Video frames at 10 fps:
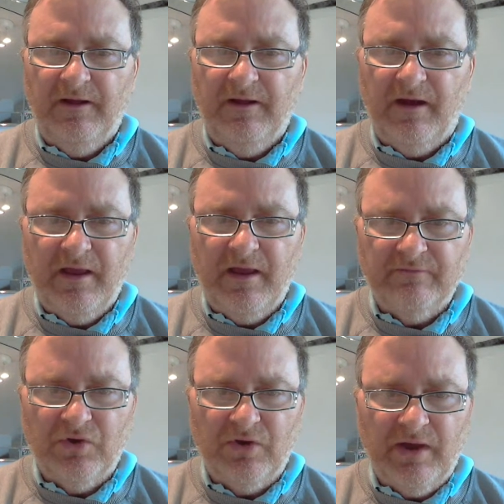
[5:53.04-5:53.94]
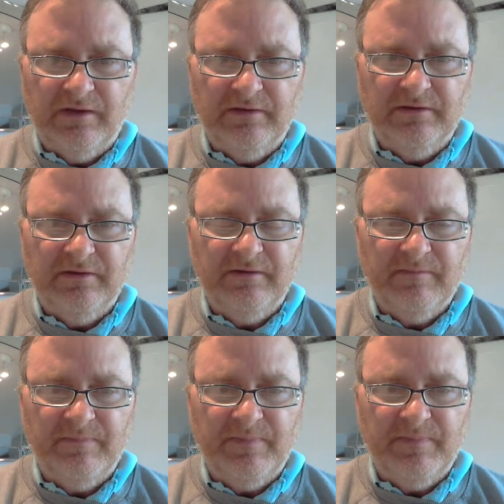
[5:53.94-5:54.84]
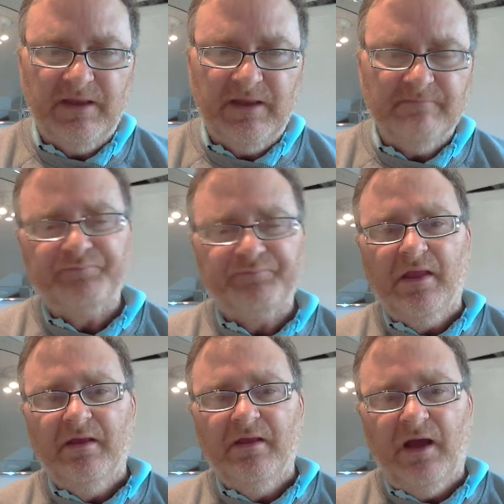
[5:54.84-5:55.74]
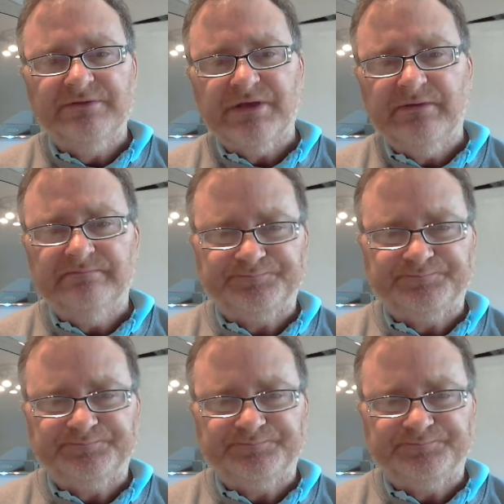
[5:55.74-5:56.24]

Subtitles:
I have not had any. I'd say